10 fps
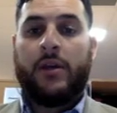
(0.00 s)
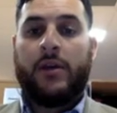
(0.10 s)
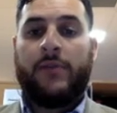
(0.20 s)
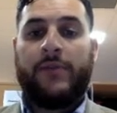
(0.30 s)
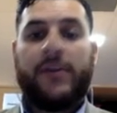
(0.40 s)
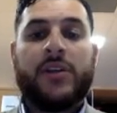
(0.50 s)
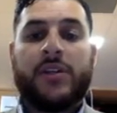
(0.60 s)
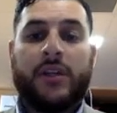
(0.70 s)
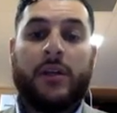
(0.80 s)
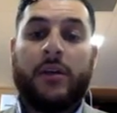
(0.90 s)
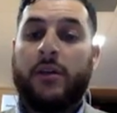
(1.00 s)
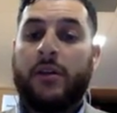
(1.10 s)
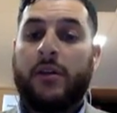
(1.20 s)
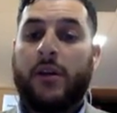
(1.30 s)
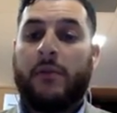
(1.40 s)
for finishing,
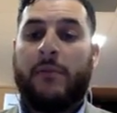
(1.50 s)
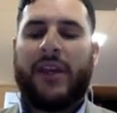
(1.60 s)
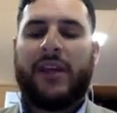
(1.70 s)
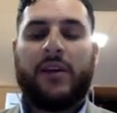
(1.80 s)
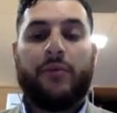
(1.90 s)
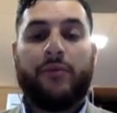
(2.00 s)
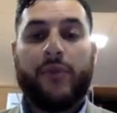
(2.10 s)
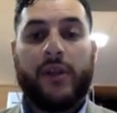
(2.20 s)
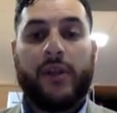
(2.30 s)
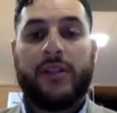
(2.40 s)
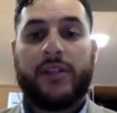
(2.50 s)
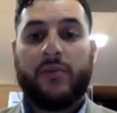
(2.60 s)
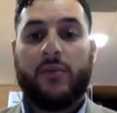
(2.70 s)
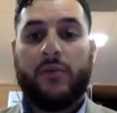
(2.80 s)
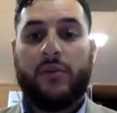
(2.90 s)
making it really smooth,